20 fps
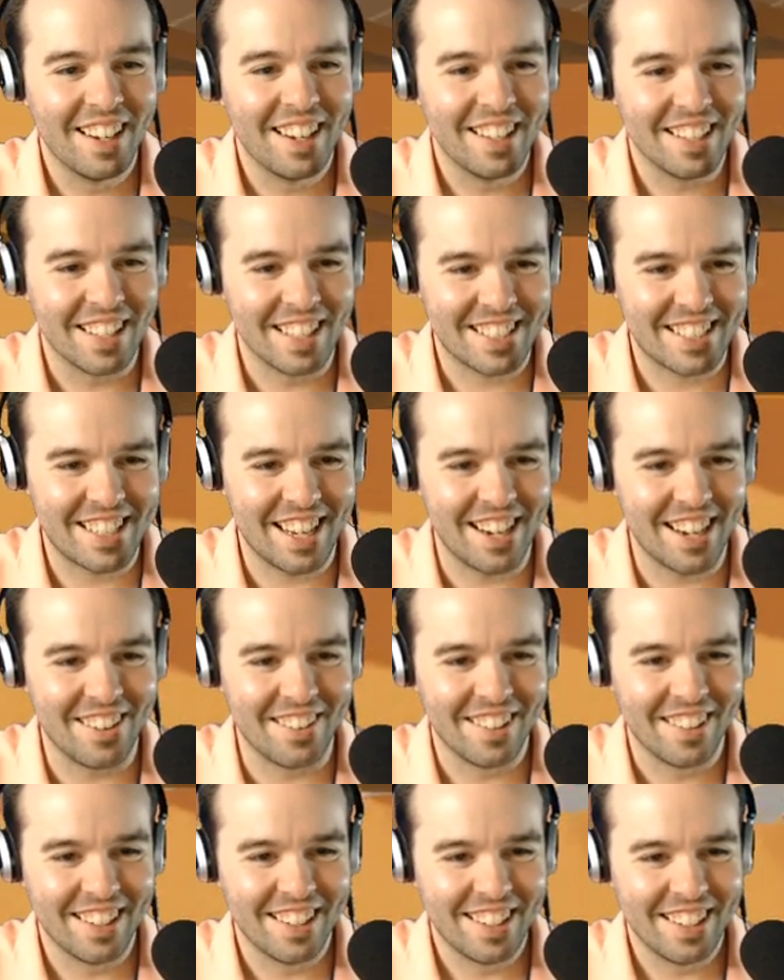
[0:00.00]
Let's go.
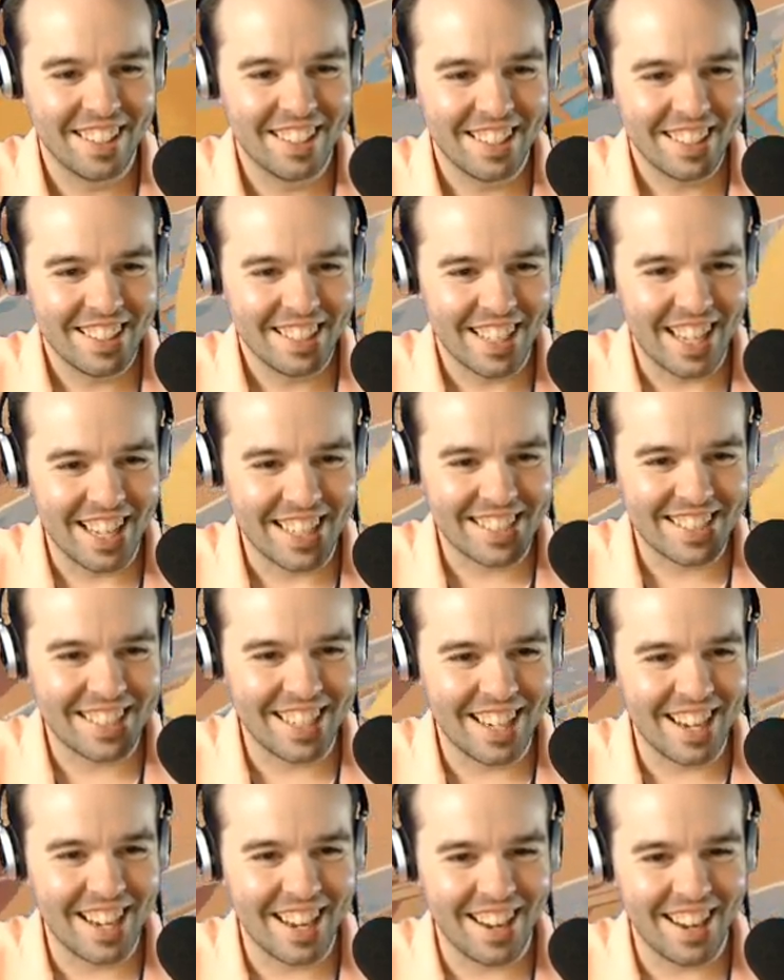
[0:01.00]
Let's go!
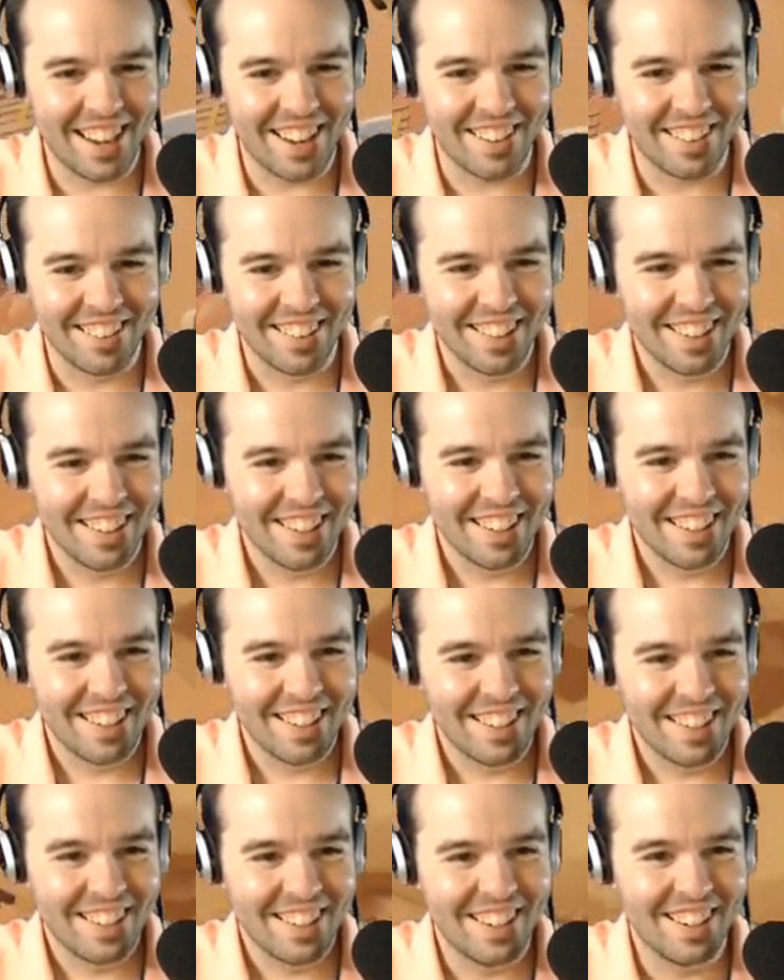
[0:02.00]

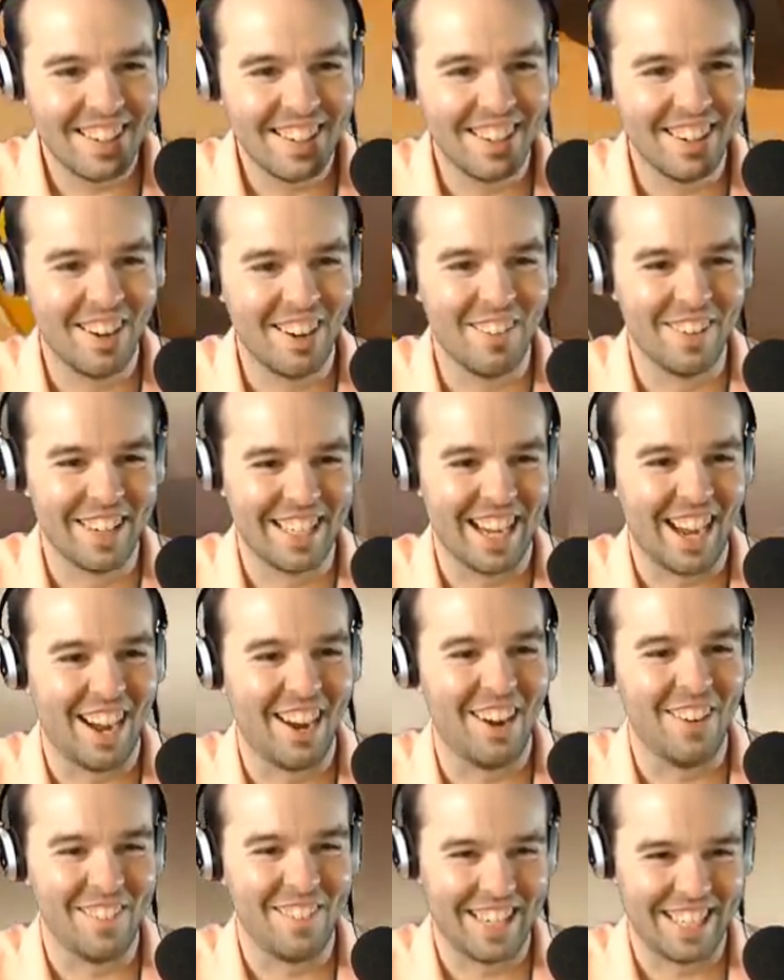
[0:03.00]
Ah! Oh my god! Oh
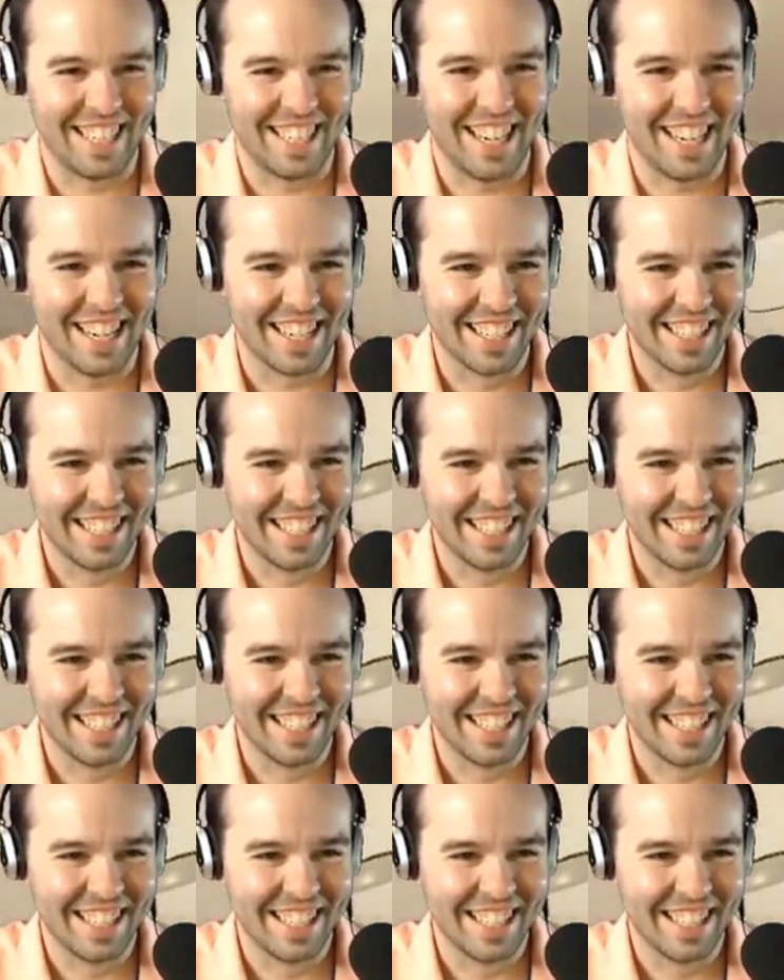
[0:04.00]
my god!